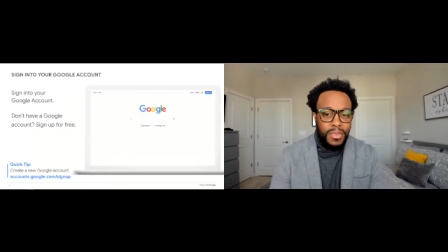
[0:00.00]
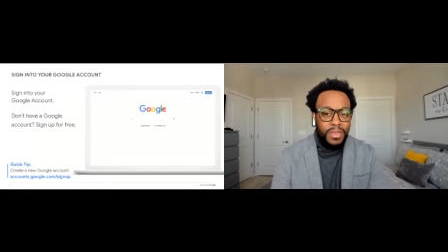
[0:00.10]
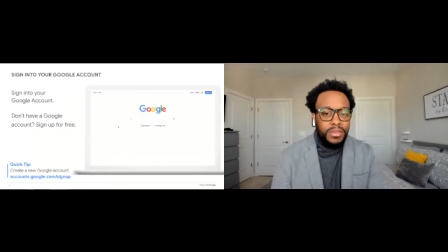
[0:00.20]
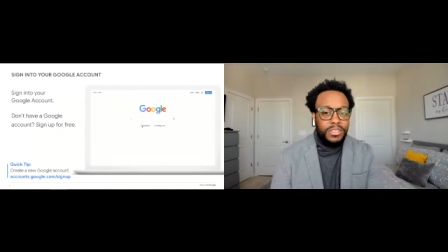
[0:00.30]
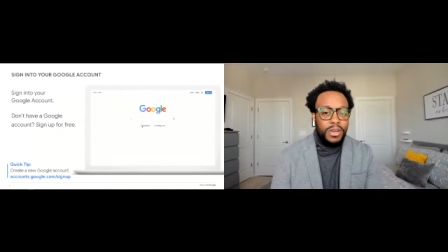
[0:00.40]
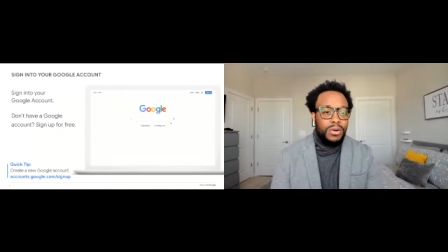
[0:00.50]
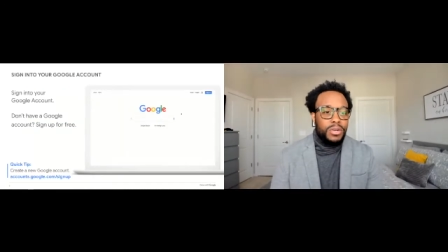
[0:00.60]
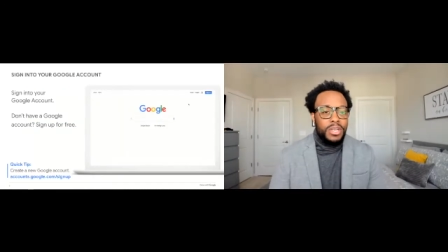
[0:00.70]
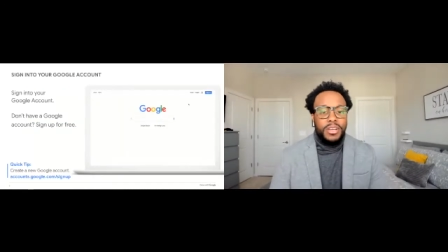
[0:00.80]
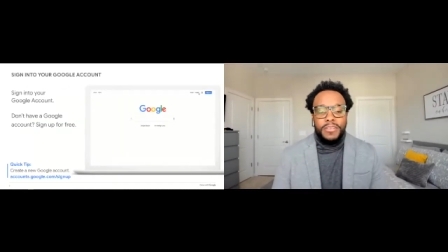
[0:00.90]

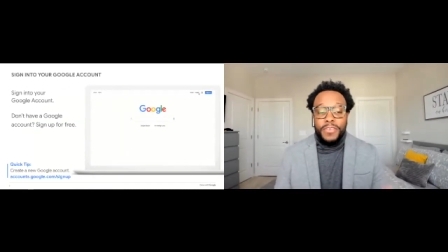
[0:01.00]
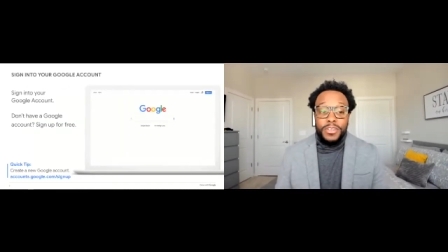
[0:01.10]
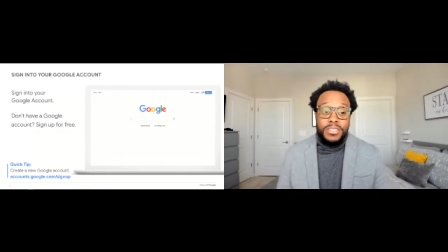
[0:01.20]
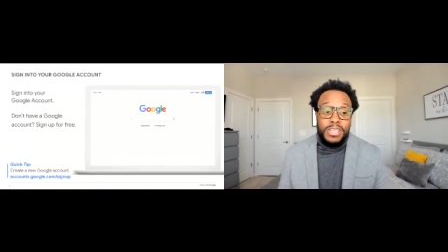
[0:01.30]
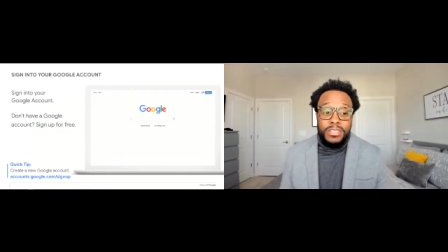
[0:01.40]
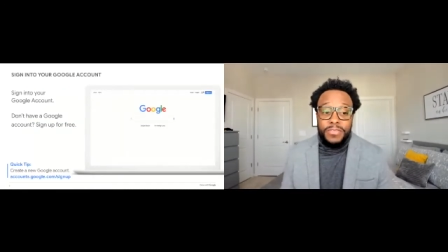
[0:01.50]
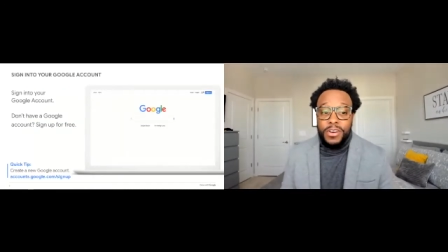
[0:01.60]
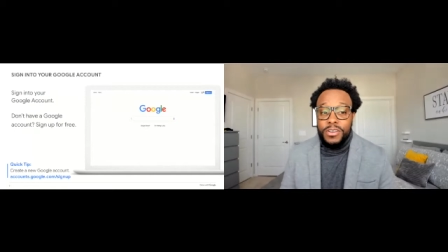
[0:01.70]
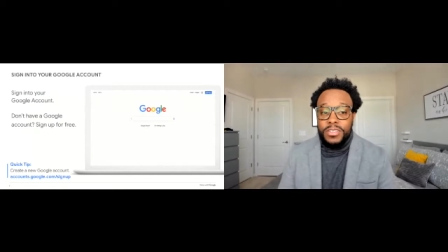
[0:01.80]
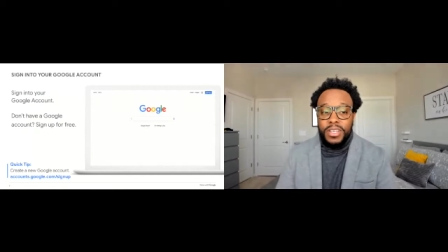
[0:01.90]
So first things
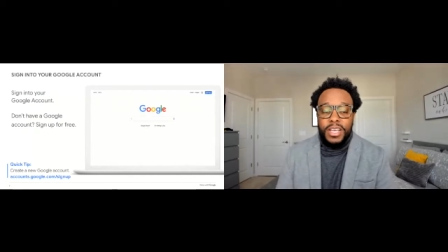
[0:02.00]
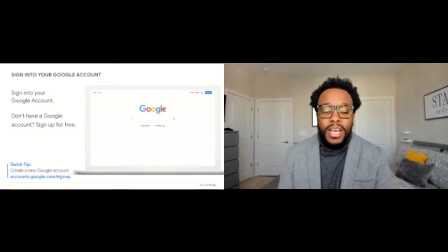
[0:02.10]
first,